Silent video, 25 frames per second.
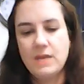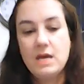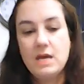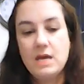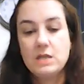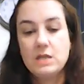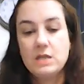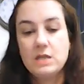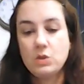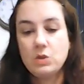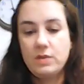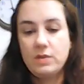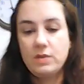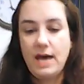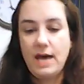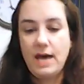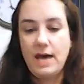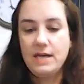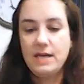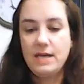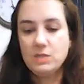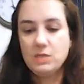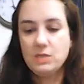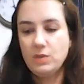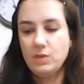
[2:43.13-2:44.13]
So that
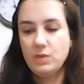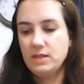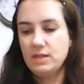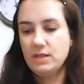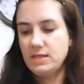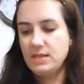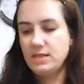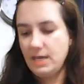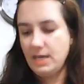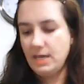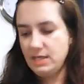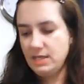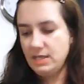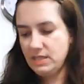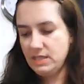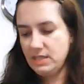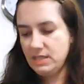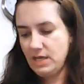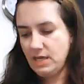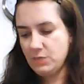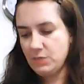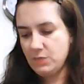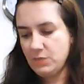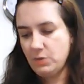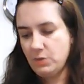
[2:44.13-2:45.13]
is what the Science
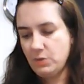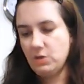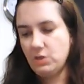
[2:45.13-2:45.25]
Sketchbook